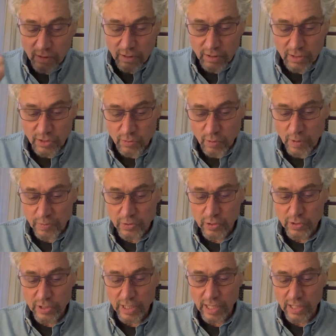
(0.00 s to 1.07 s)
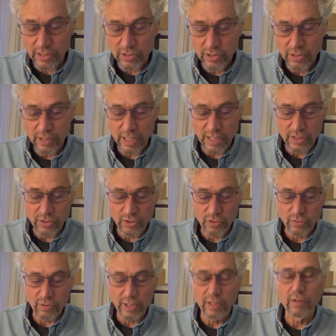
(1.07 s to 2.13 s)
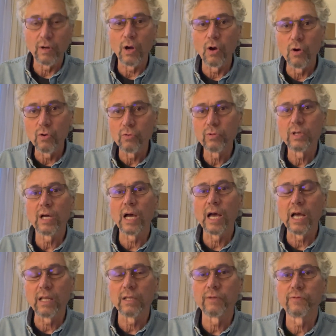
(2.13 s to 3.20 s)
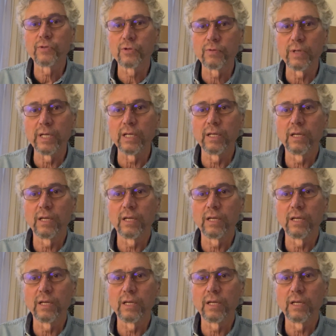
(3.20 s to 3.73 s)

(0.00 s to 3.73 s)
the scripture says, into their own olive tree.